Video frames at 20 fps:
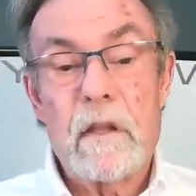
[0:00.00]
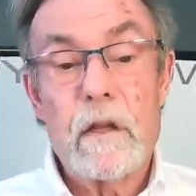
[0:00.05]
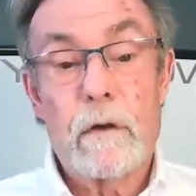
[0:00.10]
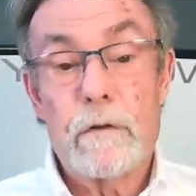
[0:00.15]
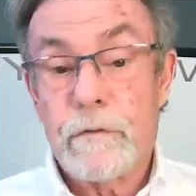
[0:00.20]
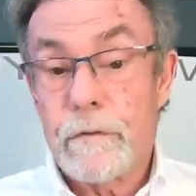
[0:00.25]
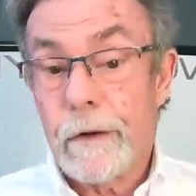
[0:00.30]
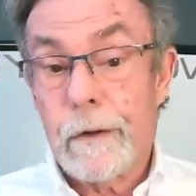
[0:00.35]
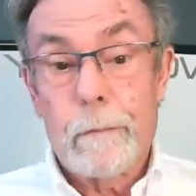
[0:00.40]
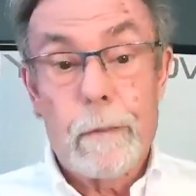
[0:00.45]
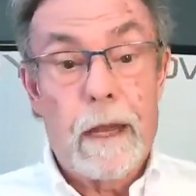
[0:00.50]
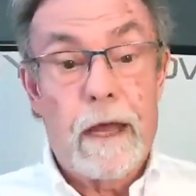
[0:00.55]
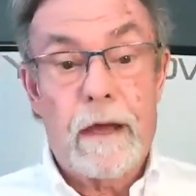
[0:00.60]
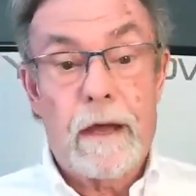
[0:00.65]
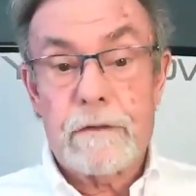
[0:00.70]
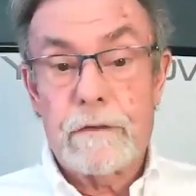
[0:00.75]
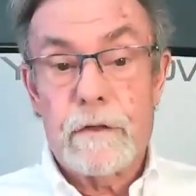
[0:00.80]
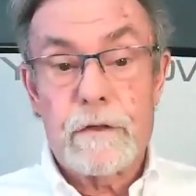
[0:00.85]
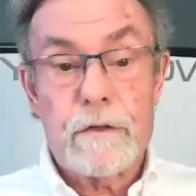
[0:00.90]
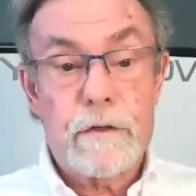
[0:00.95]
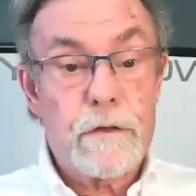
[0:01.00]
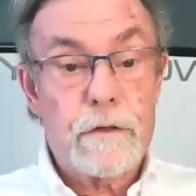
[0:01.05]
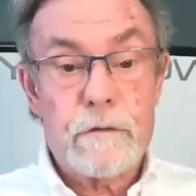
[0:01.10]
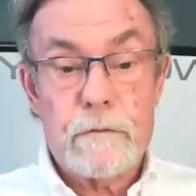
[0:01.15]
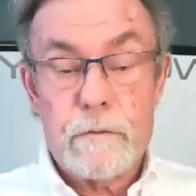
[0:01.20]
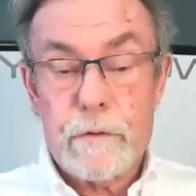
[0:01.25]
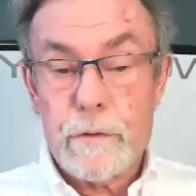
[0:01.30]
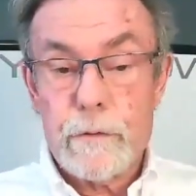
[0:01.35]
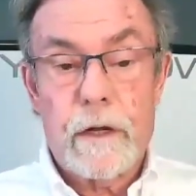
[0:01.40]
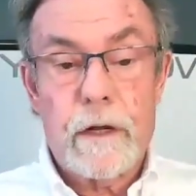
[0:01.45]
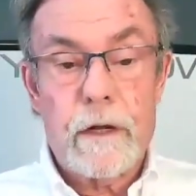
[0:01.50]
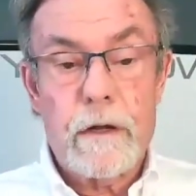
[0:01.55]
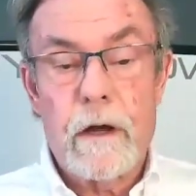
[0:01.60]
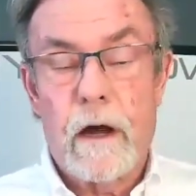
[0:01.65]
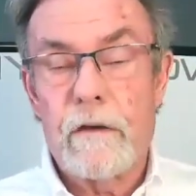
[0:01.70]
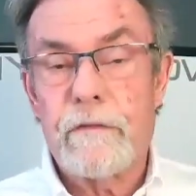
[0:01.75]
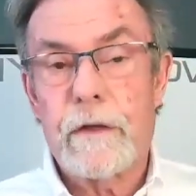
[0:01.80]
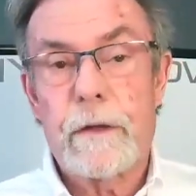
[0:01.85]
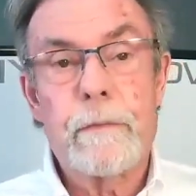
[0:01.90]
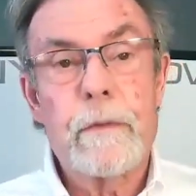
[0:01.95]
you know, string of black, just straight
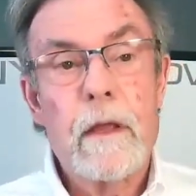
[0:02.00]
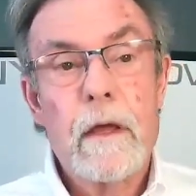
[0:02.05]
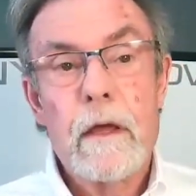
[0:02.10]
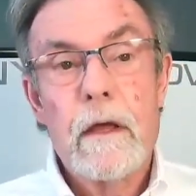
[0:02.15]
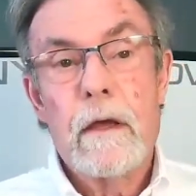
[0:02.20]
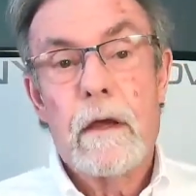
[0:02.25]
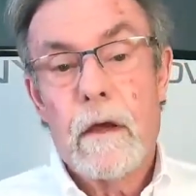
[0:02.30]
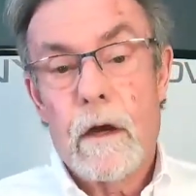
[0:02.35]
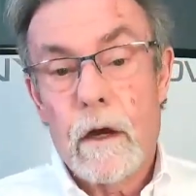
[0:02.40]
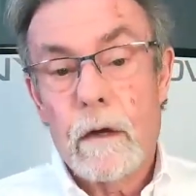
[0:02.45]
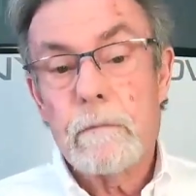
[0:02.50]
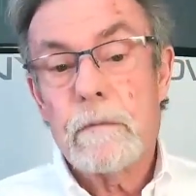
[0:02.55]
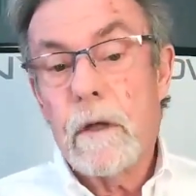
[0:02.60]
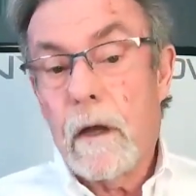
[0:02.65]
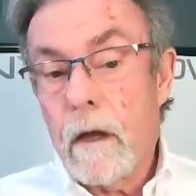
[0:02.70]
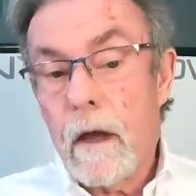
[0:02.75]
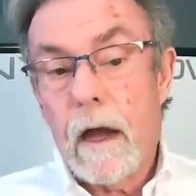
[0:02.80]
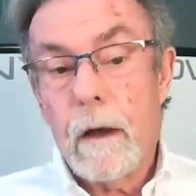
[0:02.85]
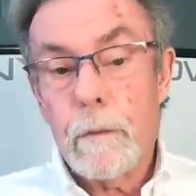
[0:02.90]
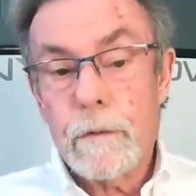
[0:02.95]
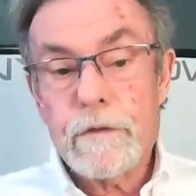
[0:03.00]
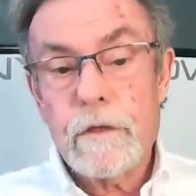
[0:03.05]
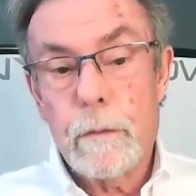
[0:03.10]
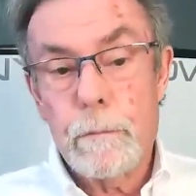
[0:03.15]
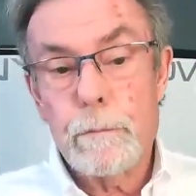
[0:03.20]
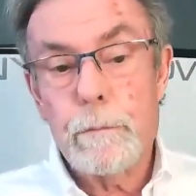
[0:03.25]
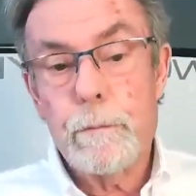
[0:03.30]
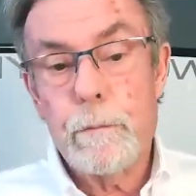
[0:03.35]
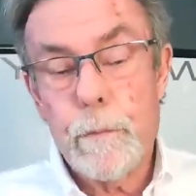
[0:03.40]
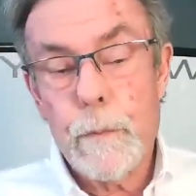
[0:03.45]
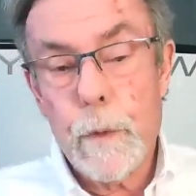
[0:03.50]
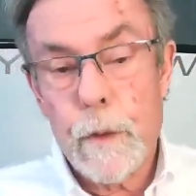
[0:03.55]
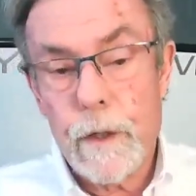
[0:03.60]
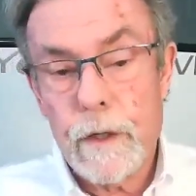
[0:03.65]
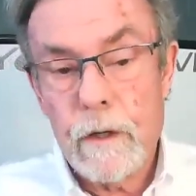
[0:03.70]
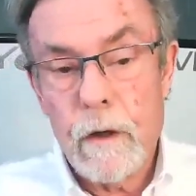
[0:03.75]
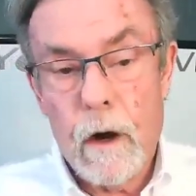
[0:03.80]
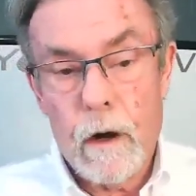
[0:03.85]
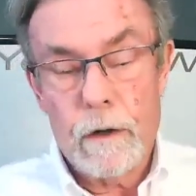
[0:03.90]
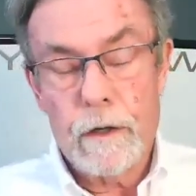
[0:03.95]
coffee, or I would say
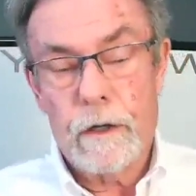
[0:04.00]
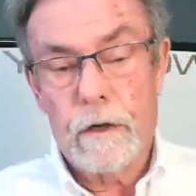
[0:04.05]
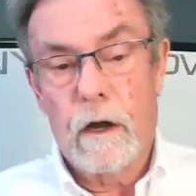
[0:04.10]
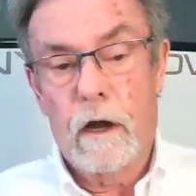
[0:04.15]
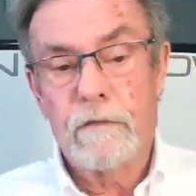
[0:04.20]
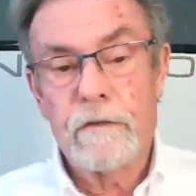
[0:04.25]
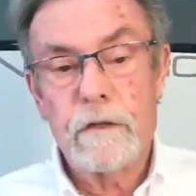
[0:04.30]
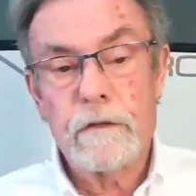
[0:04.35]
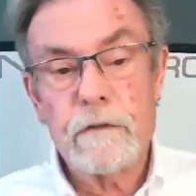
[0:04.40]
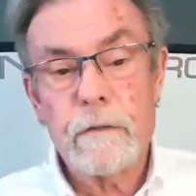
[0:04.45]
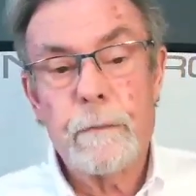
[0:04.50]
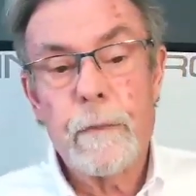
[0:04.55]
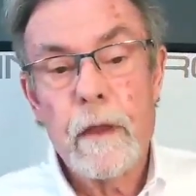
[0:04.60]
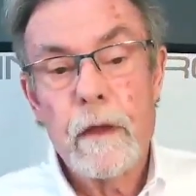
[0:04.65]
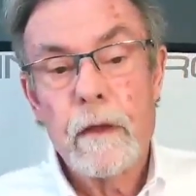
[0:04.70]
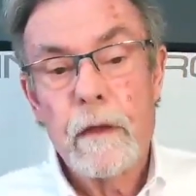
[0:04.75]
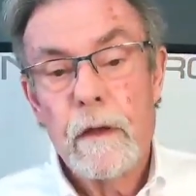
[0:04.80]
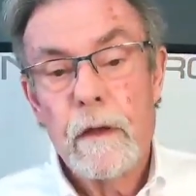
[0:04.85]
pretty party coffees.